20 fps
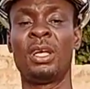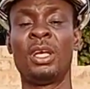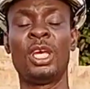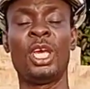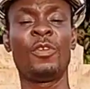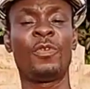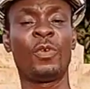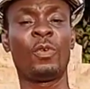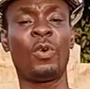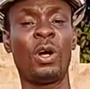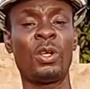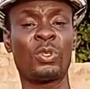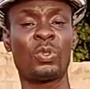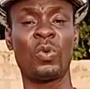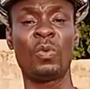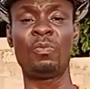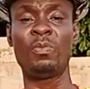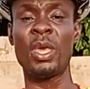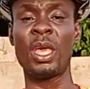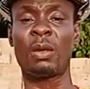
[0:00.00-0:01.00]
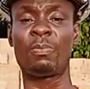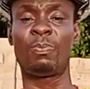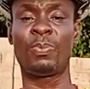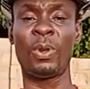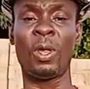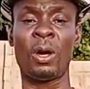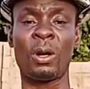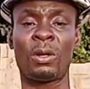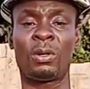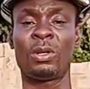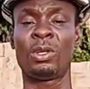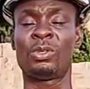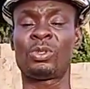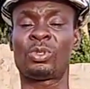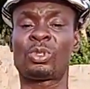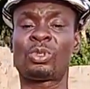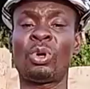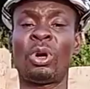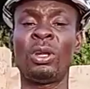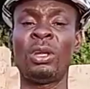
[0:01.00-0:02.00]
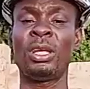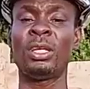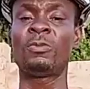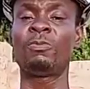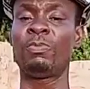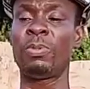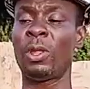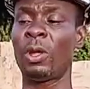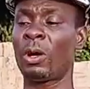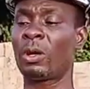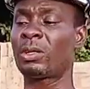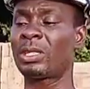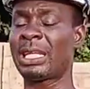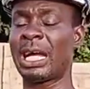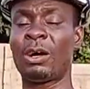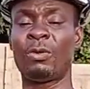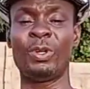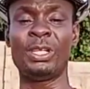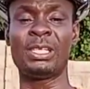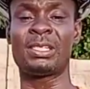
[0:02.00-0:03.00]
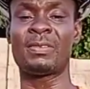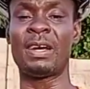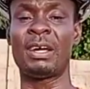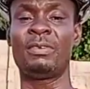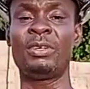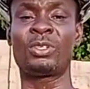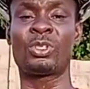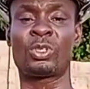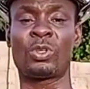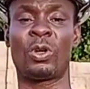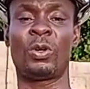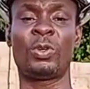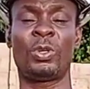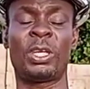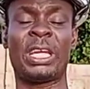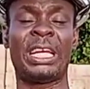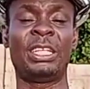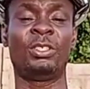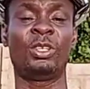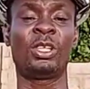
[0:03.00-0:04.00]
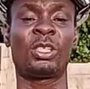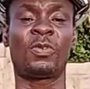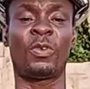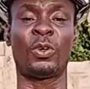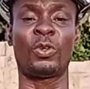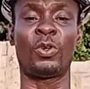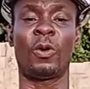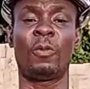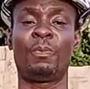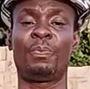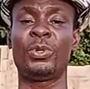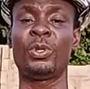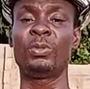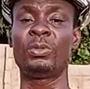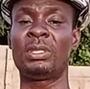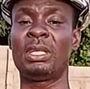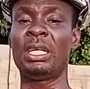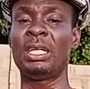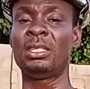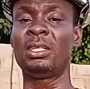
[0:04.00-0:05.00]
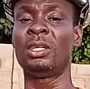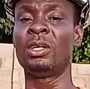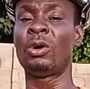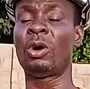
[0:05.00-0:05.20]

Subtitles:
If you want to make block, solid block that is very strong, you can use for your building,